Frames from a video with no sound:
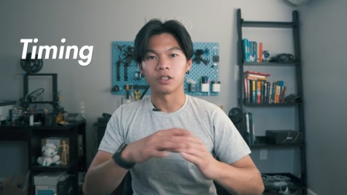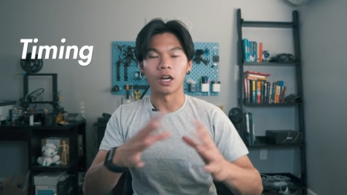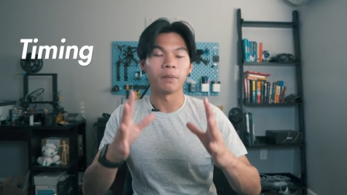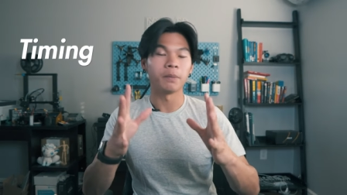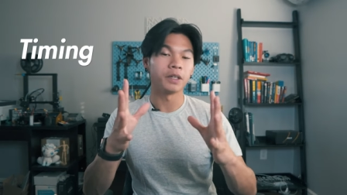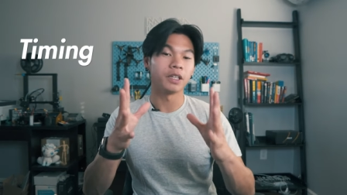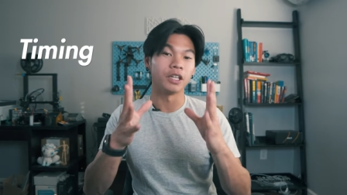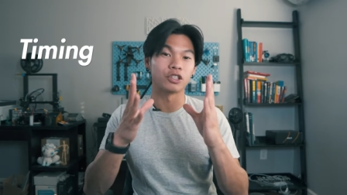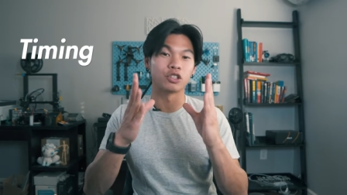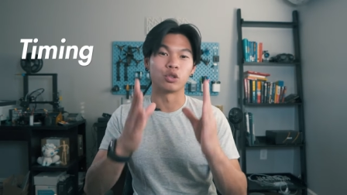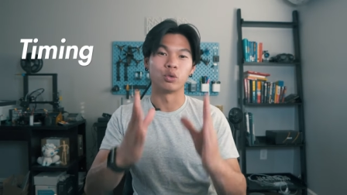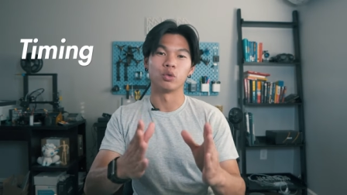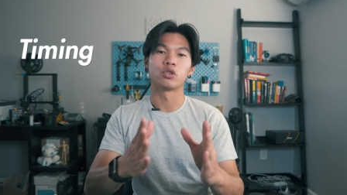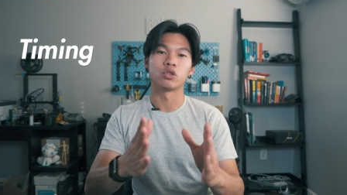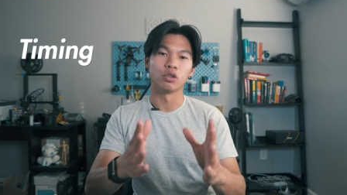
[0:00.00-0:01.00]
Timing is
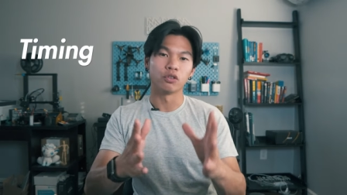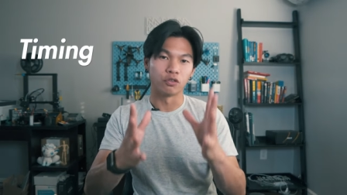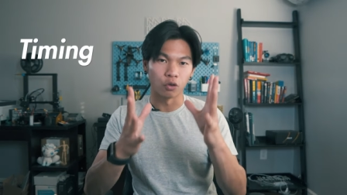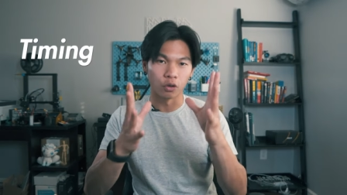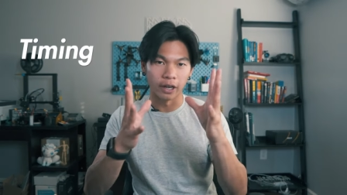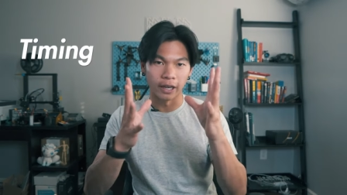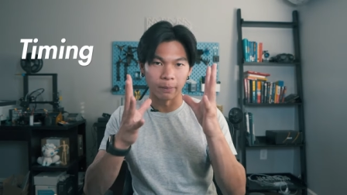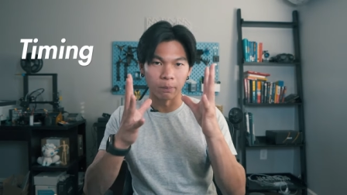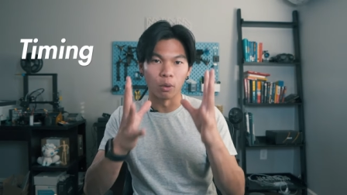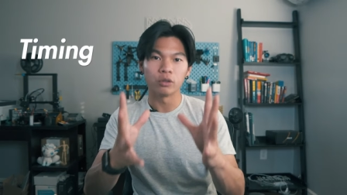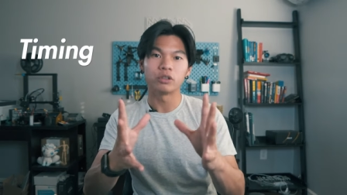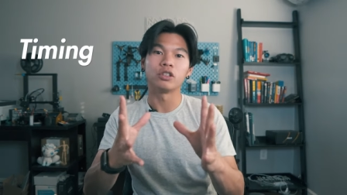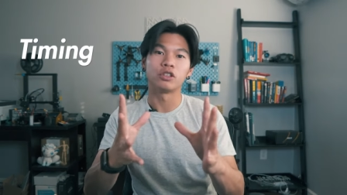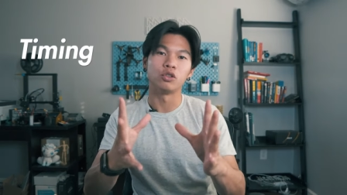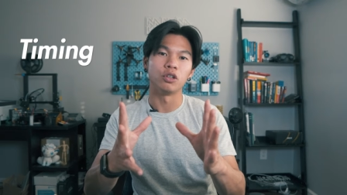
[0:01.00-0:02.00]
crucial for a
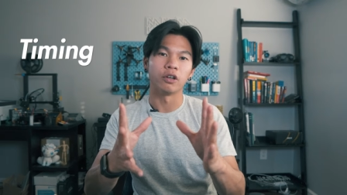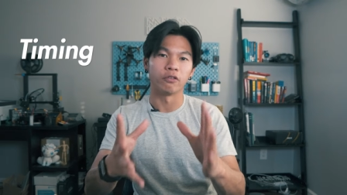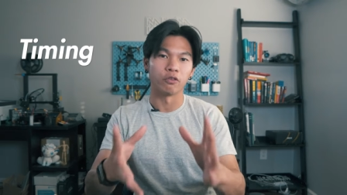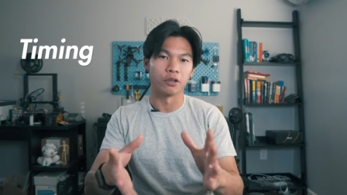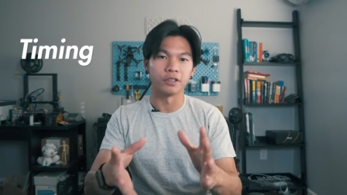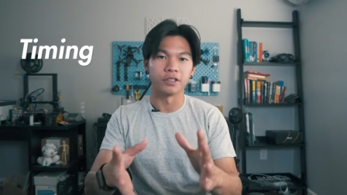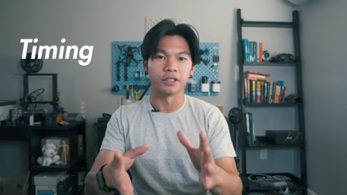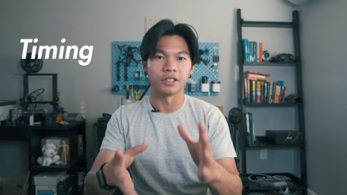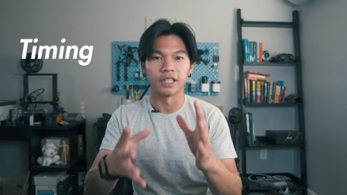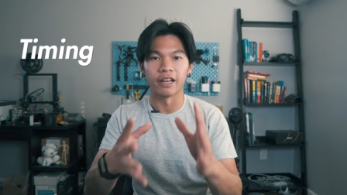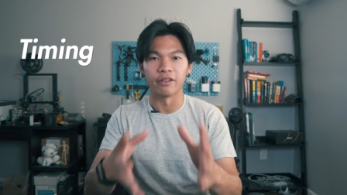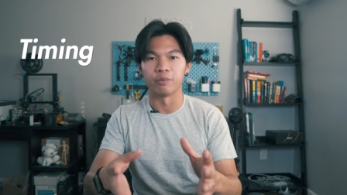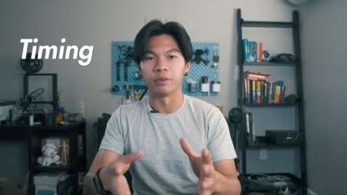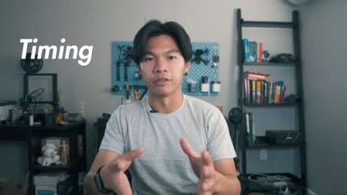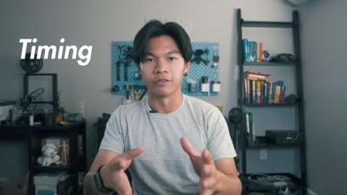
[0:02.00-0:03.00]
multitude of reasons in
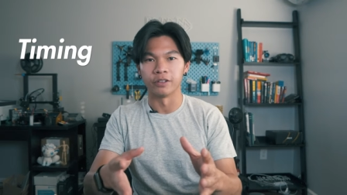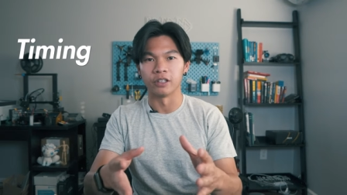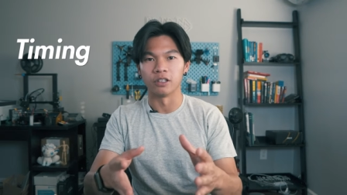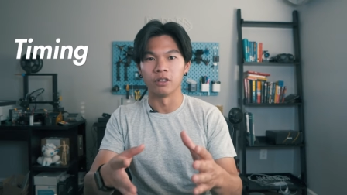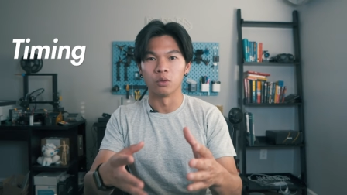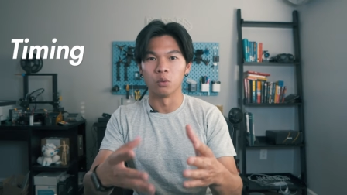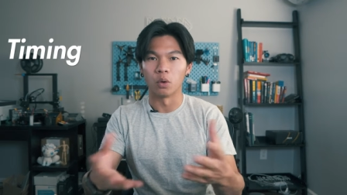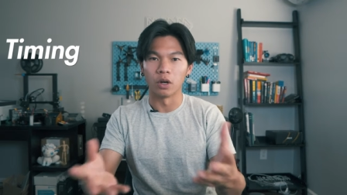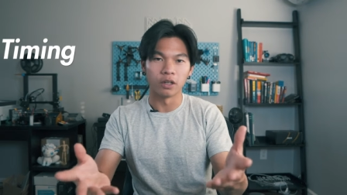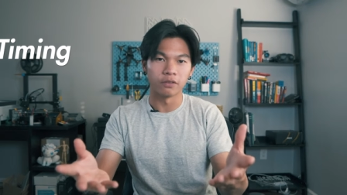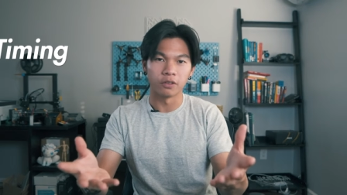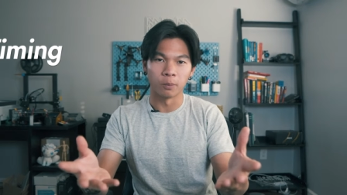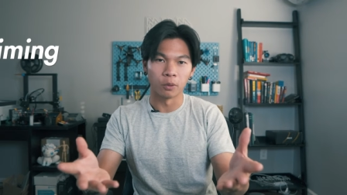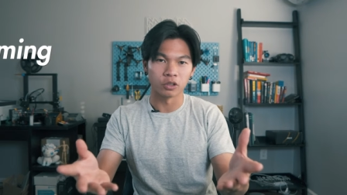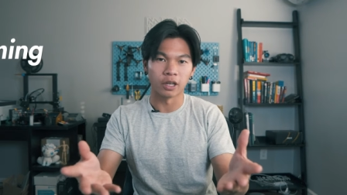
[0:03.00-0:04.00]
FPV. One
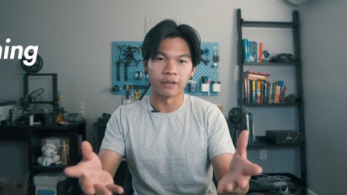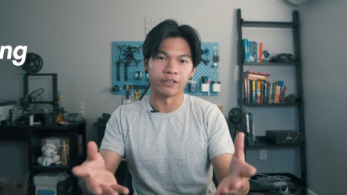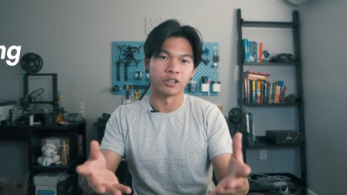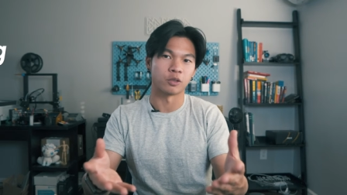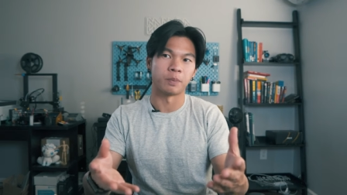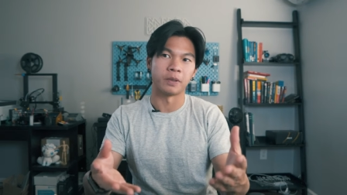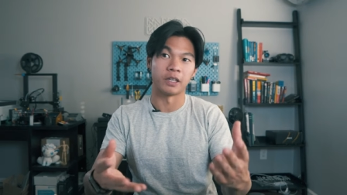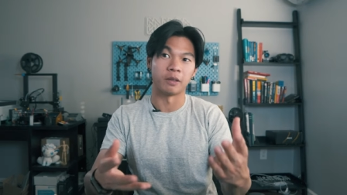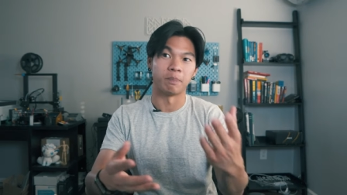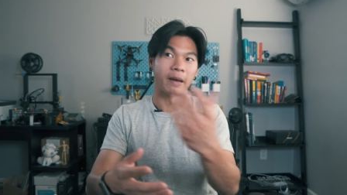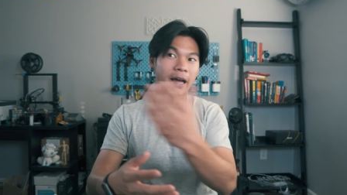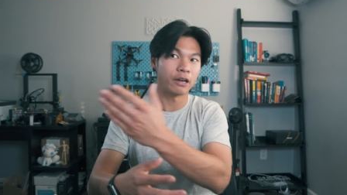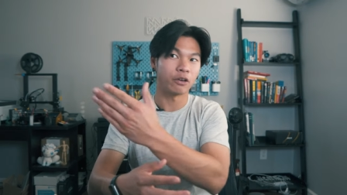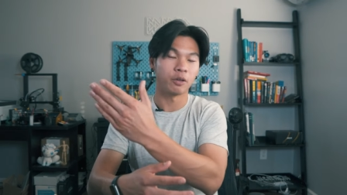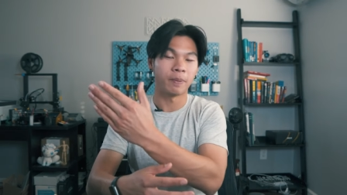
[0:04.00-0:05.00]
of the most obvious being
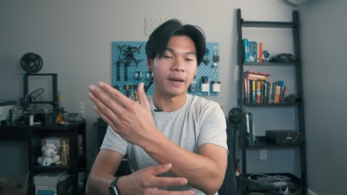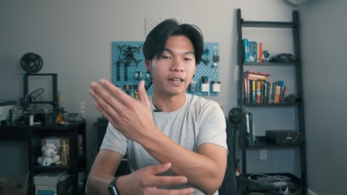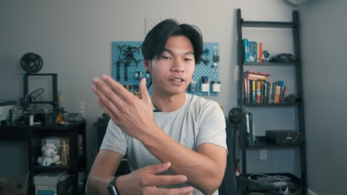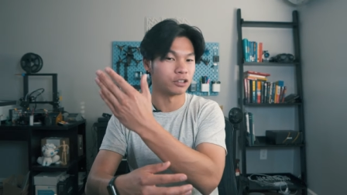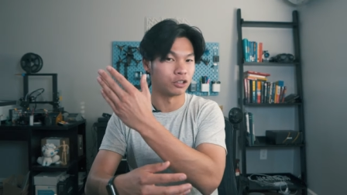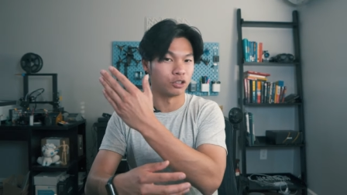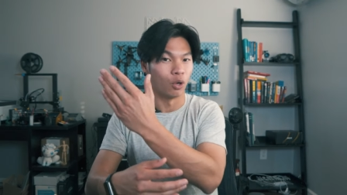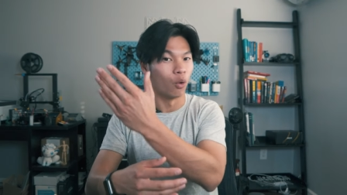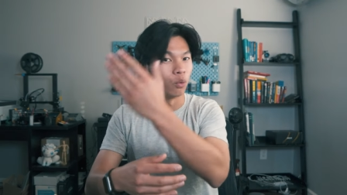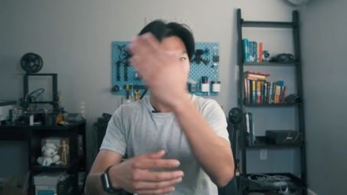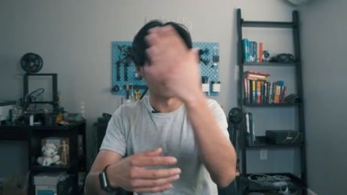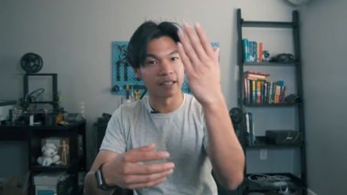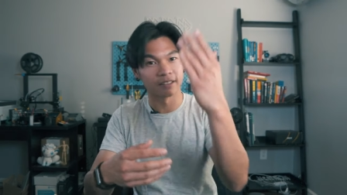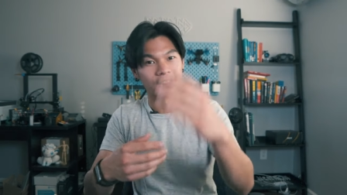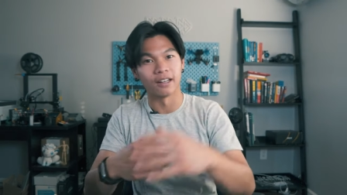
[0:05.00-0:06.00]
battery packs just don't
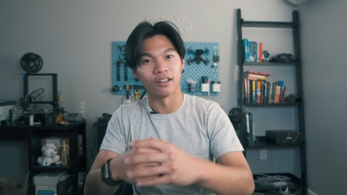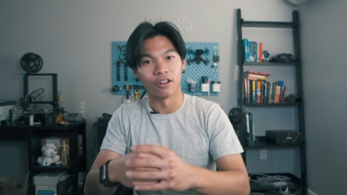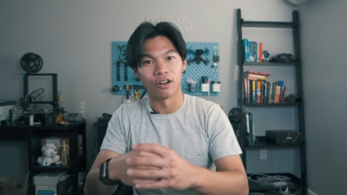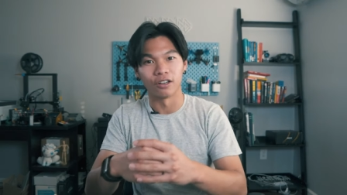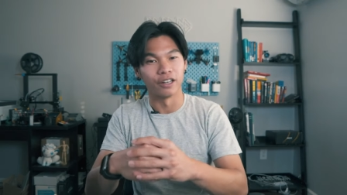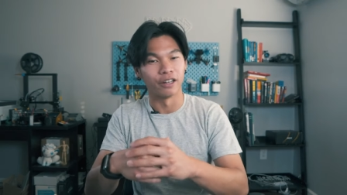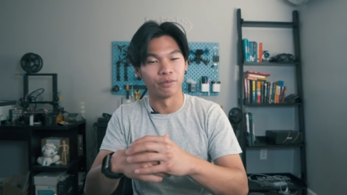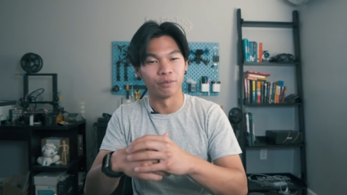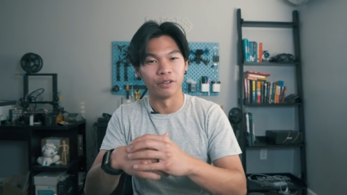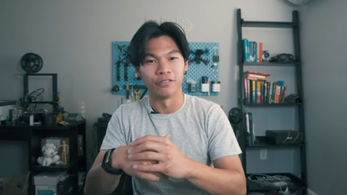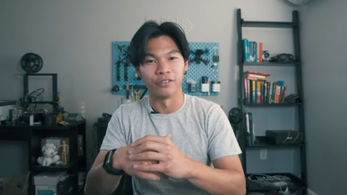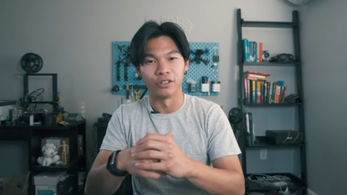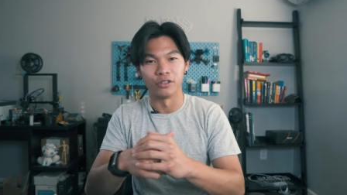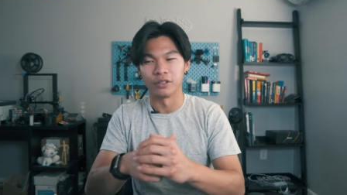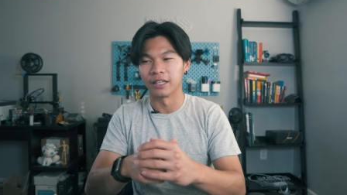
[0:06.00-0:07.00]
last that long in FPV.